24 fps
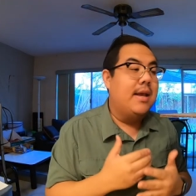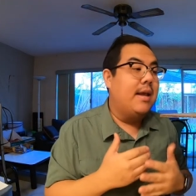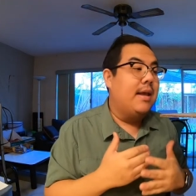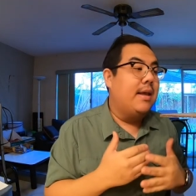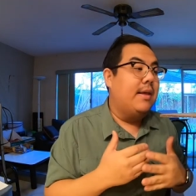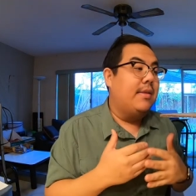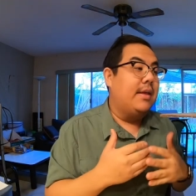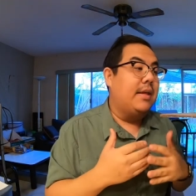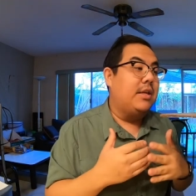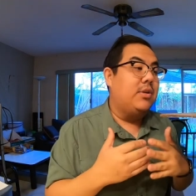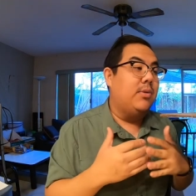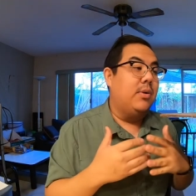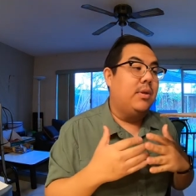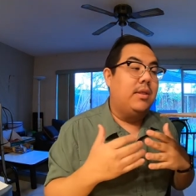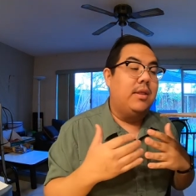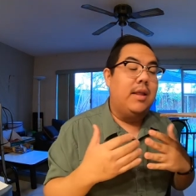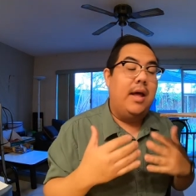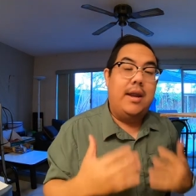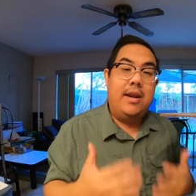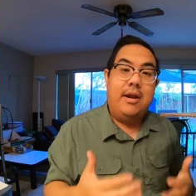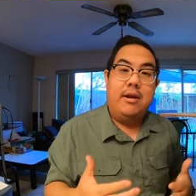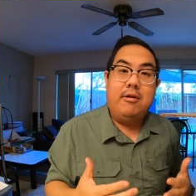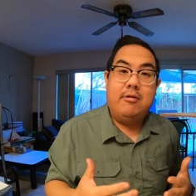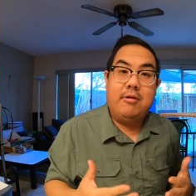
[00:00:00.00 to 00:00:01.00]
They do a
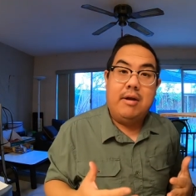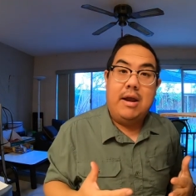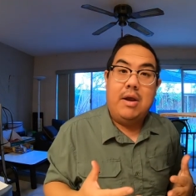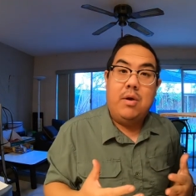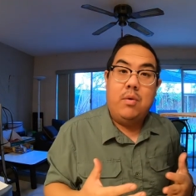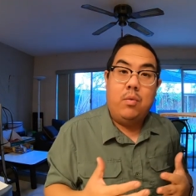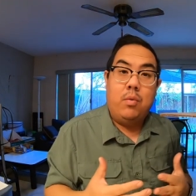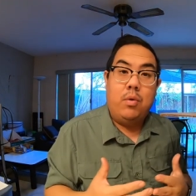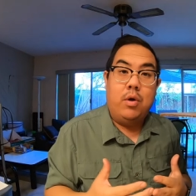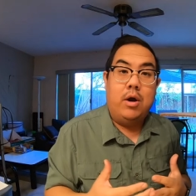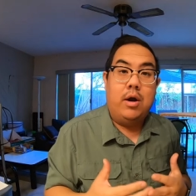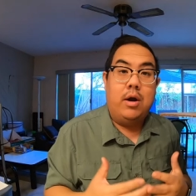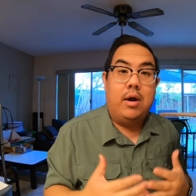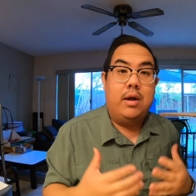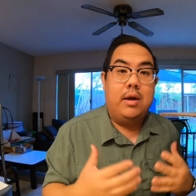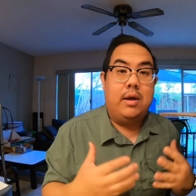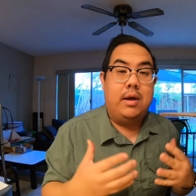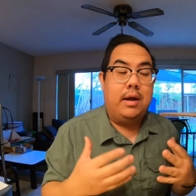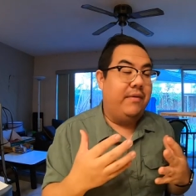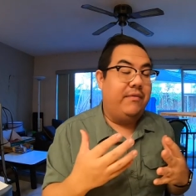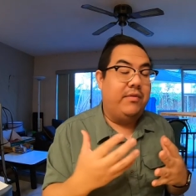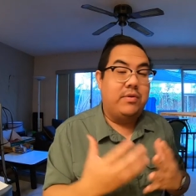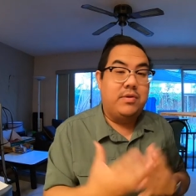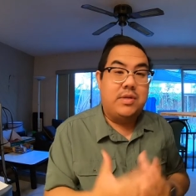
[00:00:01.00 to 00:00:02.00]
lot of great work.
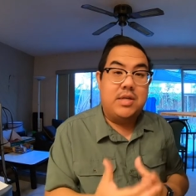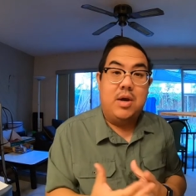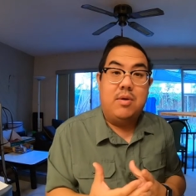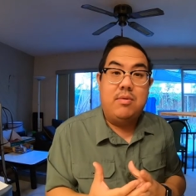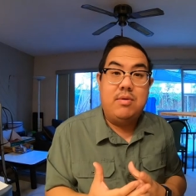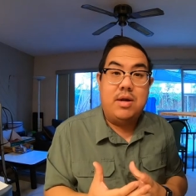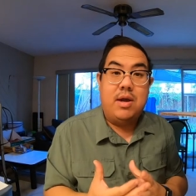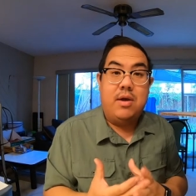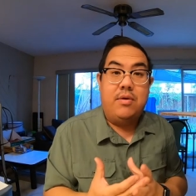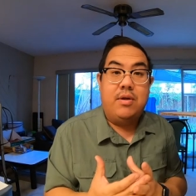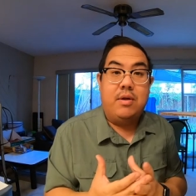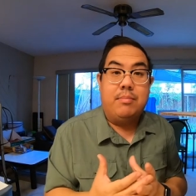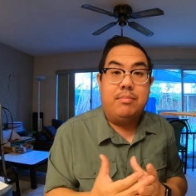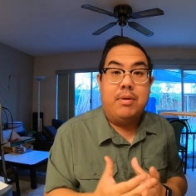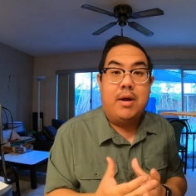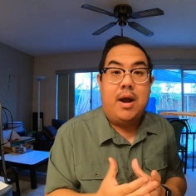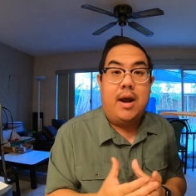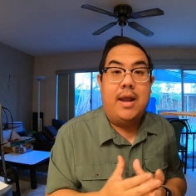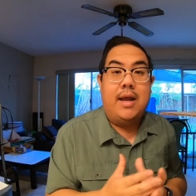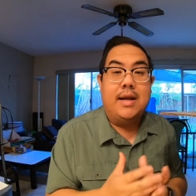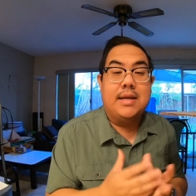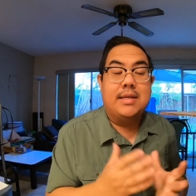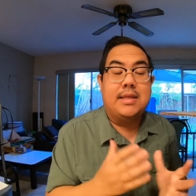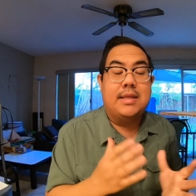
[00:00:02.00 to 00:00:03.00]
If you don't know their
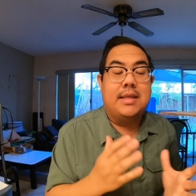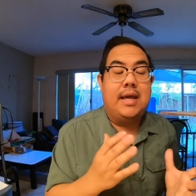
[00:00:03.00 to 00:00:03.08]
product,